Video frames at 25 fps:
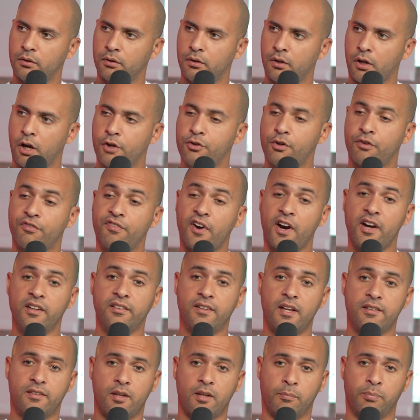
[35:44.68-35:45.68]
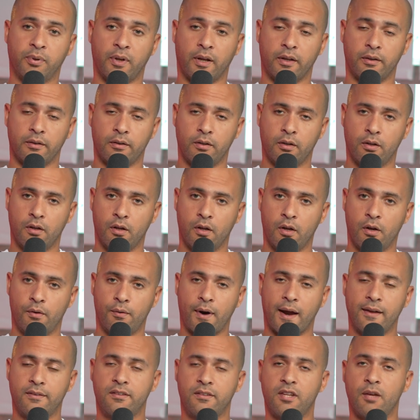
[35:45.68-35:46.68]
Because you're very disciplined,
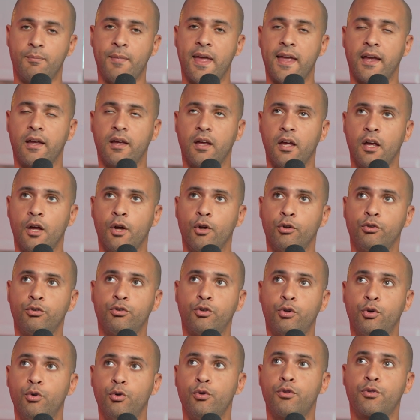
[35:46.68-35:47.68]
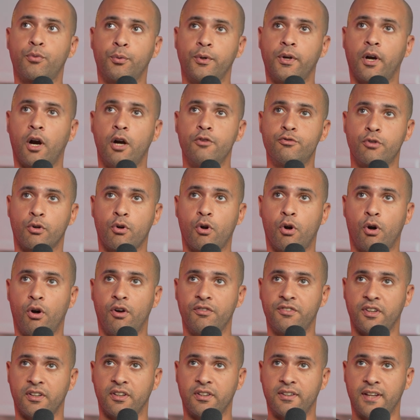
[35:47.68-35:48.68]
right? To make 200-300
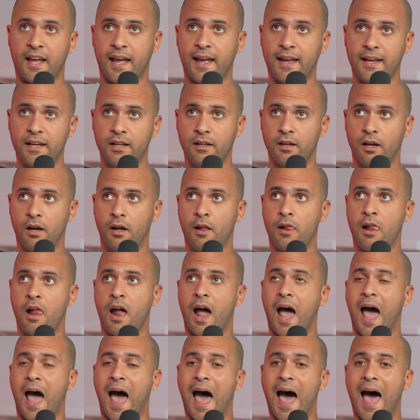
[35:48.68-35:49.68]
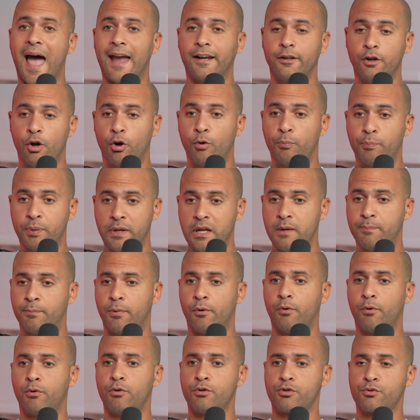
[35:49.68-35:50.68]
calls a day. I know
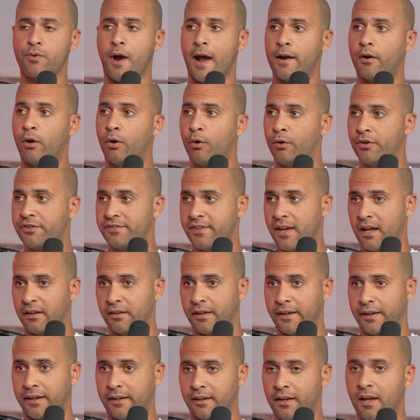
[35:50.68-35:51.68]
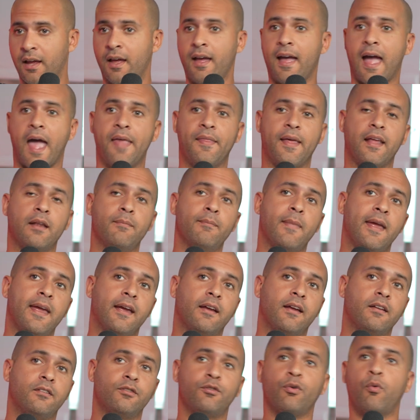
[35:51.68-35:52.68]
people who tried wholesaling and they'd
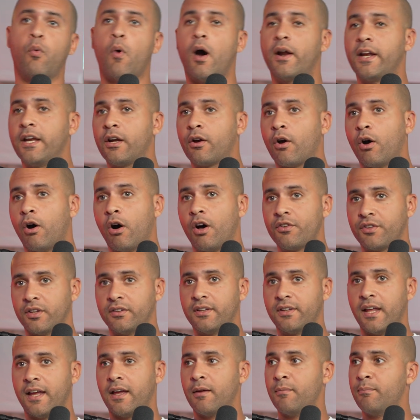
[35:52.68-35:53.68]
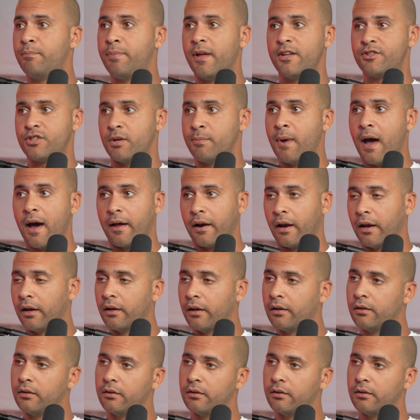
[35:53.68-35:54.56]
make 20 calls a day and bitch about it.